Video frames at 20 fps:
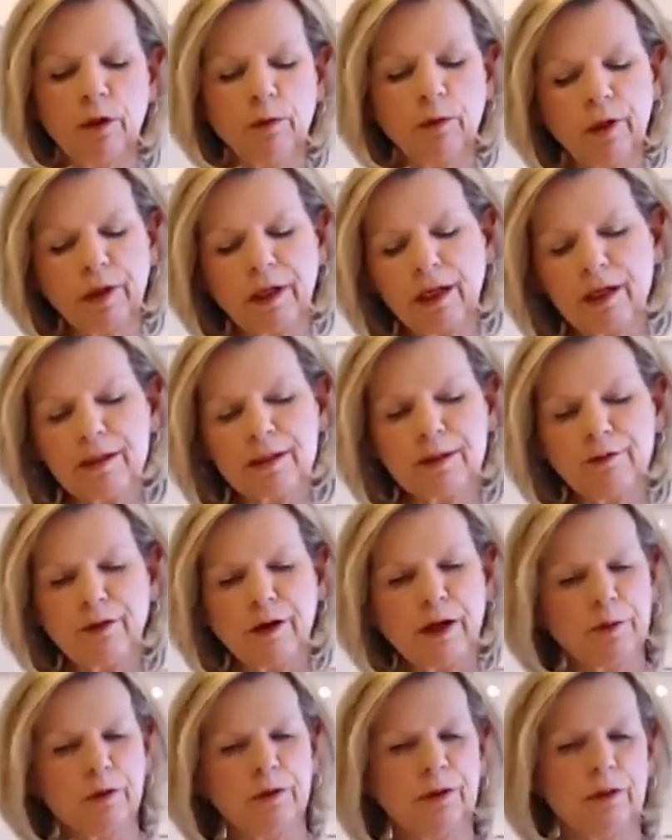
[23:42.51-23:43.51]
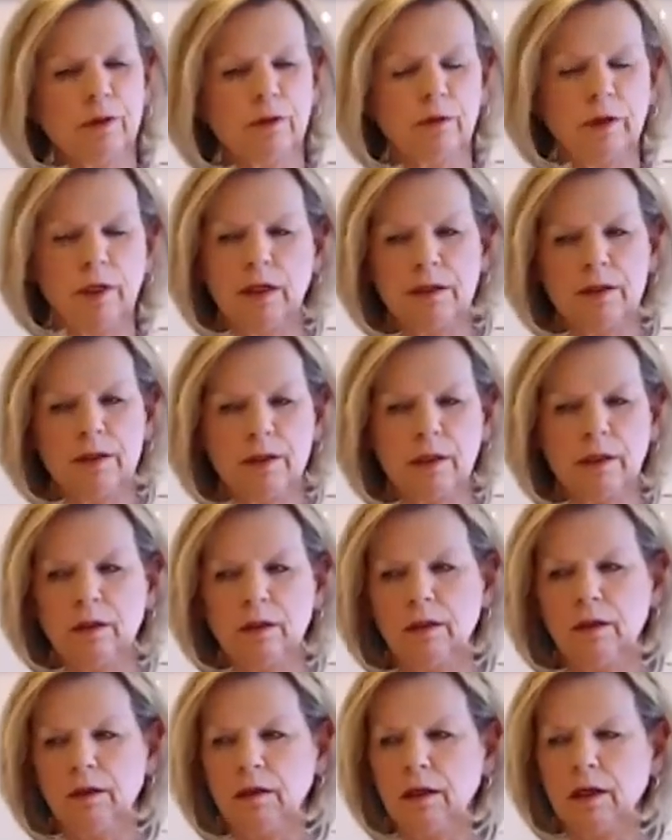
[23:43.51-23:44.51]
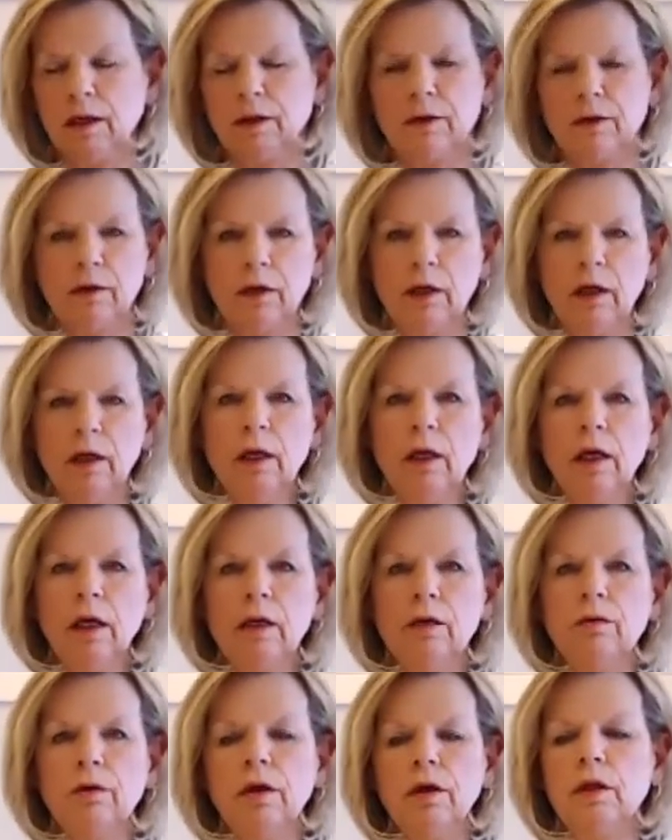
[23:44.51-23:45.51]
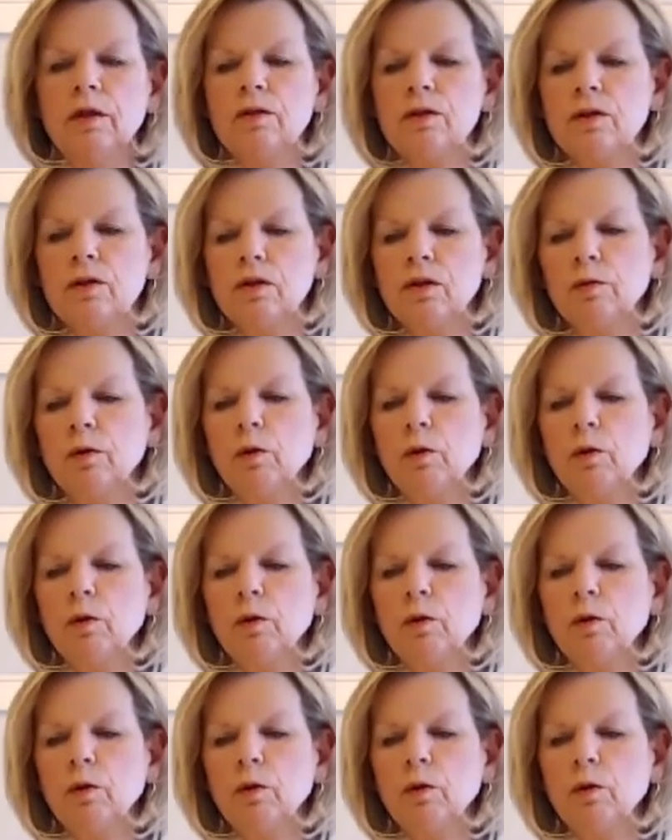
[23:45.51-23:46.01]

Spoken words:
And we're getting some fiber in the greens and the other ingredients too.